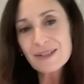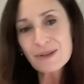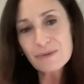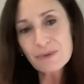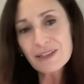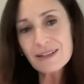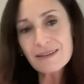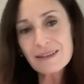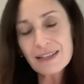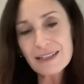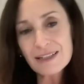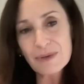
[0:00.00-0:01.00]
So I really
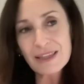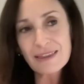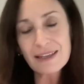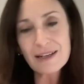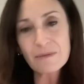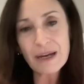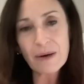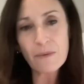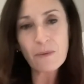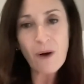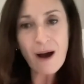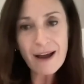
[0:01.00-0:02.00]
think as we think about
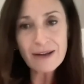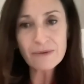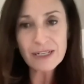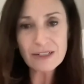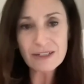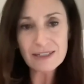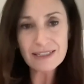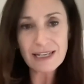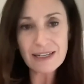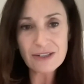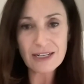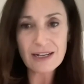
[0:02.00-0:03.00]
why
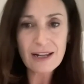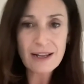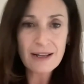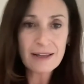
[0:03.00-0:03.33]
regionalization,